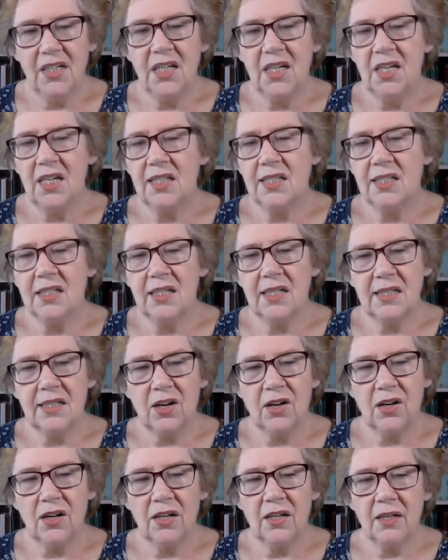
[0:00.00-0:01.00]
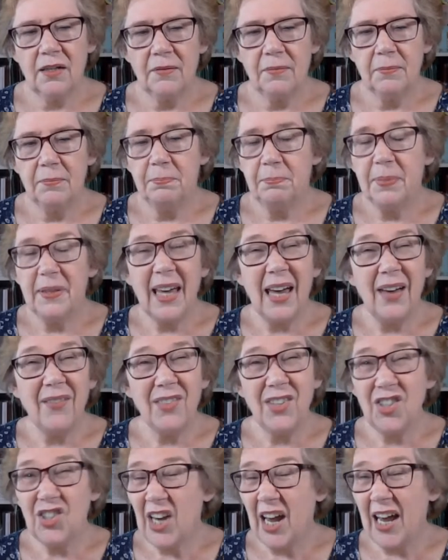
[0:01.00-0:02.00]
Years and years ago but they
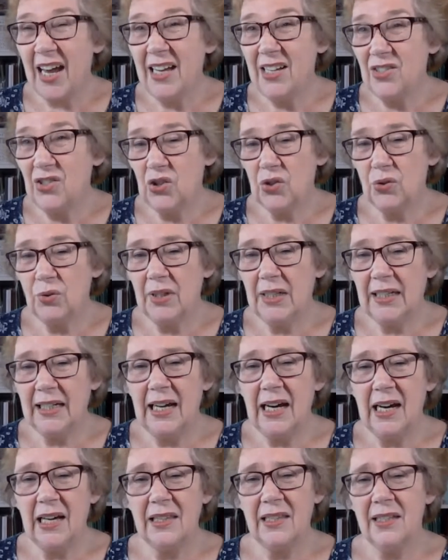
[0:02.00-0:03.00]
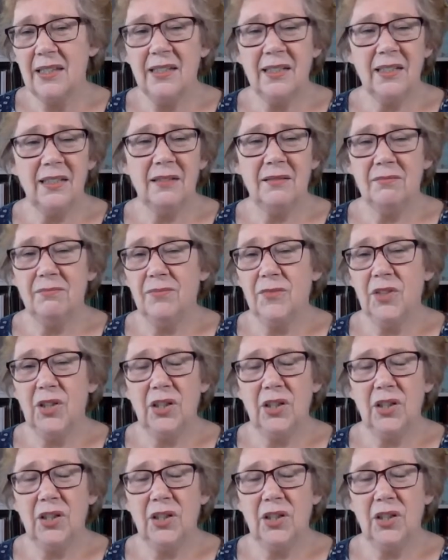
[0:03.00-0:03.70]
haven't changed really, other than,